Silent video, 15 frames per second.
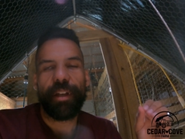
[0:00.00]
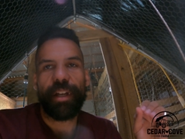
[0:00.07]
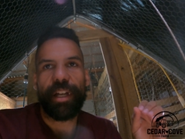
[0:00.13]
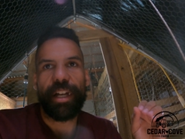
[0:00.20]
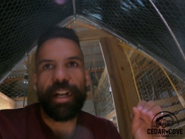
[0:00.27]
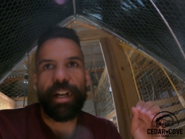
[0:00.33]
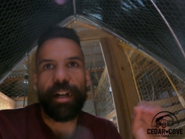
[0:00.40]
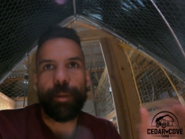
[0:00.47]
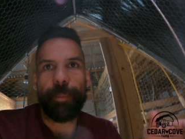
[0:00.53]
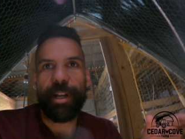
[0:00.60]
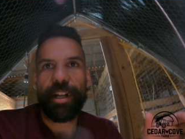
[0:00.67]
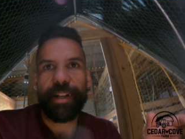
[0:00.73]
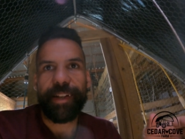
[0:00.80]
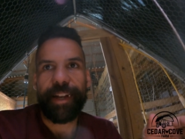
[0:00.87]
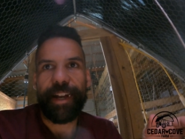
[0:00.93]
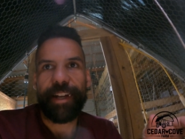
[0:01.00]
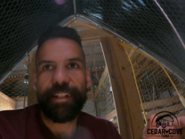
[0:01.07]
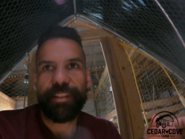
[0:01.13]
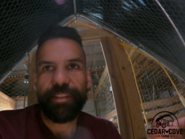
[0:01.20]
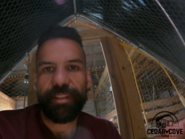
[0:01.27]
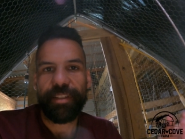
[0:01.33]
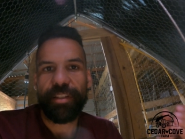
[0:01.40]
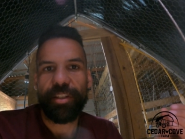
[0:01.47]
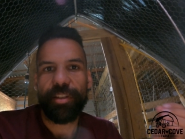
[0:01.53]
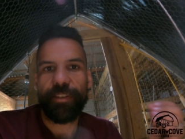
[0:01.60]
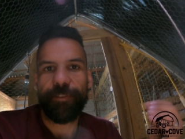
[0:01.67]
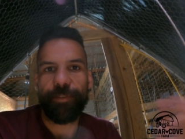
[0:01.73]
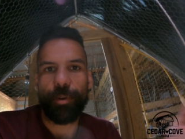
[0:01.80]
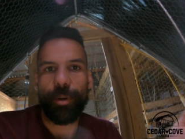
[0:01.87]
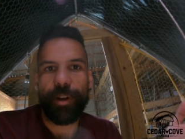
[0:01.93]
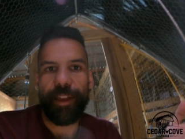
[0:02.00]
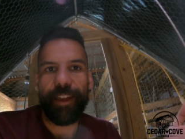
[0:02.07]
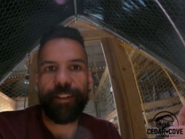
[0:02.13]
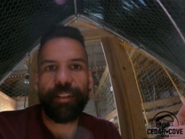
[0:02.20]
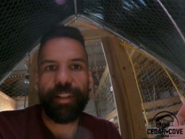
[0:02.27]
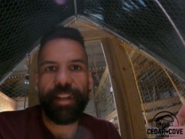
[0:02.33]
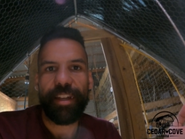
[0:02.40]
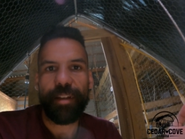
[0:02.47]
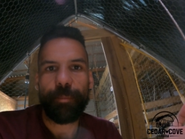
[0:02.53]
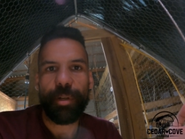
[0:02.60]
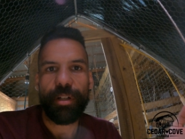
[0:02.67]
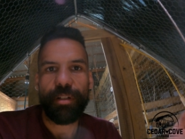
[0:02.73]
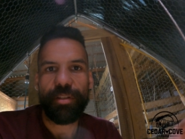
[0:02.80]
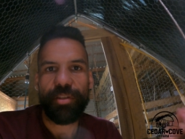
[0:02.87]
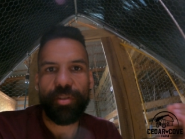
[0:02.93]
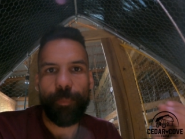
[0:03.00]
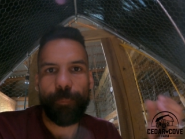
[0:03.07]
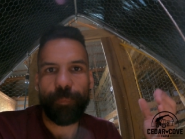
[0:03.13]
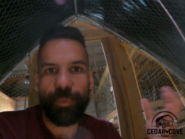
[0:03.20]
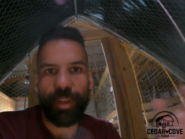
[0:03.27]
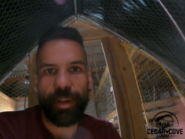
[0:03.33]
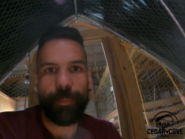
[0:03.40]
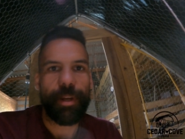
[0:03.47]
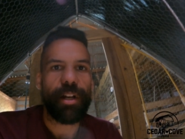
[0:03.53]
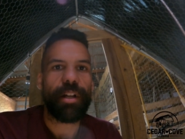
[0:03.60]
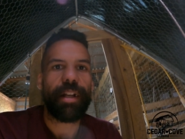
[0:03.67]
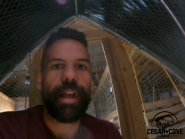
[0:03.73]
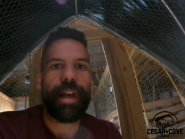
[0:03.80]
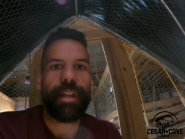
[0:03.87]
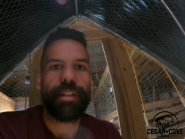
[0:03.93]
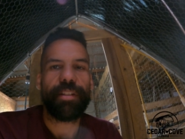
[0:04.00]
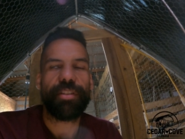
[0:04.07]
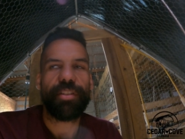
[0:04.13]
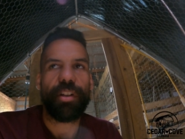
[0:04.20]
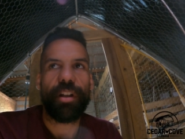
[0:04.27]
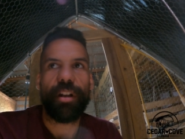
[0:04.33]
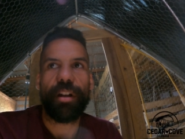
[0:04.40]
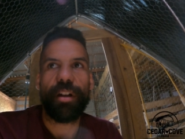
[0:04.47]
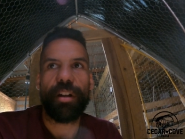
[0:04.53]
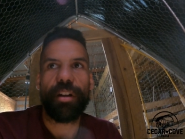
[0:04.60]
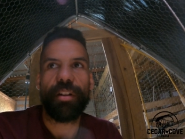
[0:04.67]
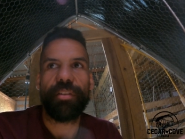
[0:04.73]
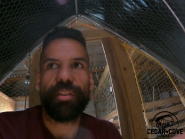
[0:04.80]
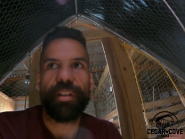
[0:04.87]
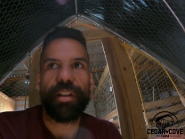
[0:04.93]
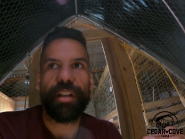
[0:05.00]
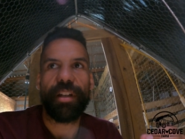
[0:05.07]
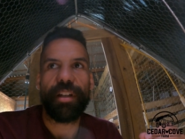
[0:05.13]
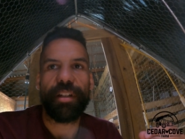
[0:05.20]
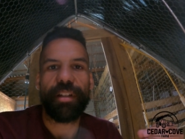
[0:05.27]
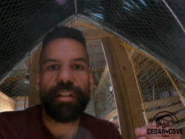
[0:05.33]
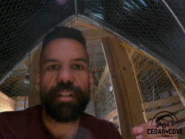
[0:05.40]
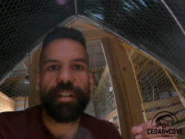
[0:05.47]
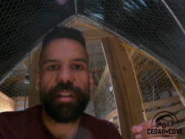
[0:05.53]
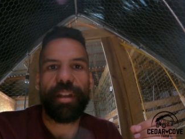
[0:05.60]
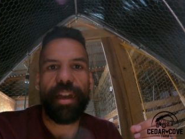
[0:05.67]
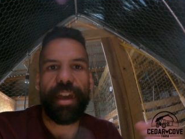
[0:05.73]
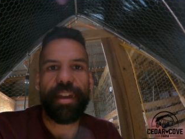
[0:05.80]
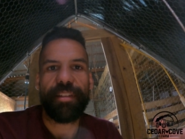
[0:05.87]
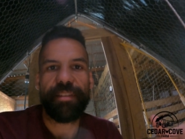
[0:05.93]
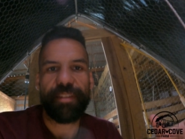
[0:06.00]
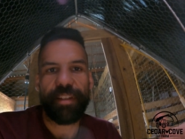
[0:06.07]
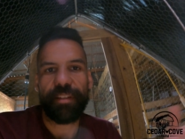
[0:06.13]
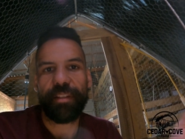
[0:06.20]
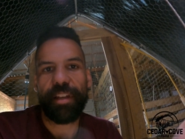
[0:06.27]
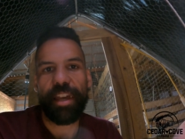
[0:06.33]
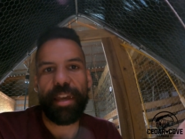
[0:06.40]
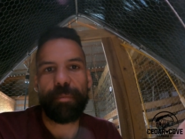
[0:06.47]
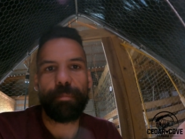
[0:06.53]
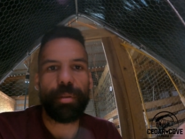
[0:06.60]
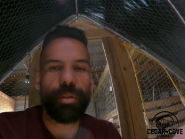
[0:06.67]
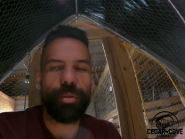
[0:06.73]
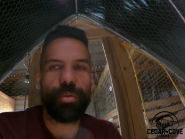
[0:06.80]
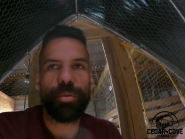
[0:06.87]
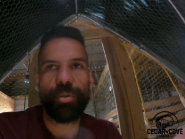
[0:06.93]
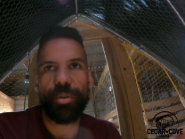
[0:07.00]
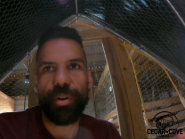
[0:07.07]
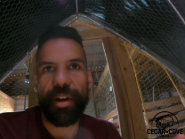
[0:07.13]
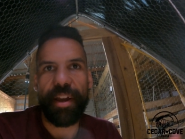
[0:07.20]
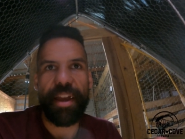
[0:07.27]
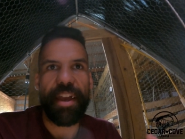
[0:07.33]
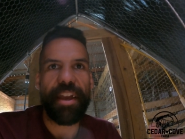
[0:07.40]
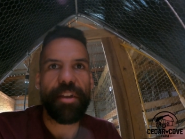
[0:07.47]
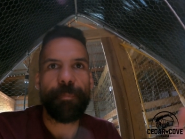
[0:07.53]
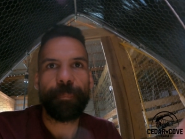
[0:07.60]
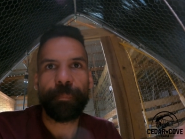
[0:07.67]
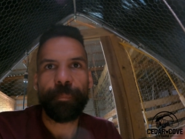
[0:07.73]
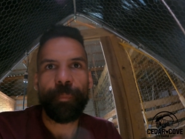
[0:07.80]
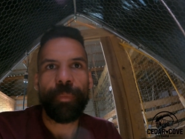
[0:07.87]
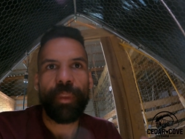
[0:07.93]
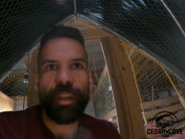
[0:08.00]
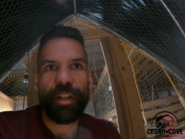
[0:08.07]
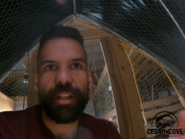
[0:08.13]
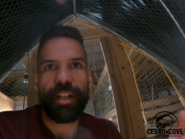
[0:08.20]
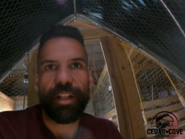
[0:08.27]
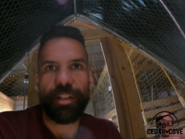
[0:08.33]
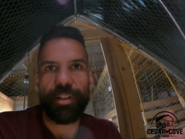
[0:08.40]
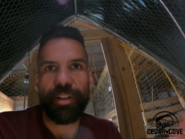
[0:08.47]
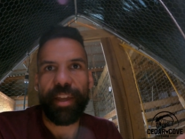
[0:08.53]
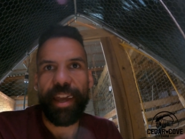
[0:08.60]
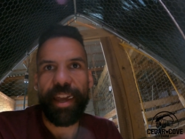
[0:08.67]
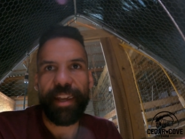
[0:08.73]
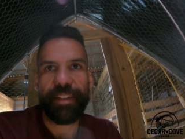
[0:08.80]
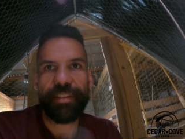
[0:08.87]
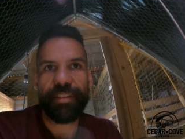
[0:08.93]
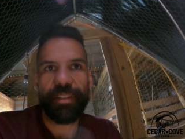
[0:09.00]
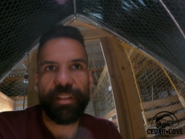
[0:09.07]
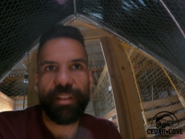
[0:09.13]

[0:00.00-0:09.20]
Americanas for egg-laying birds. Americanas are the hens that lay blue-gray colored eggs.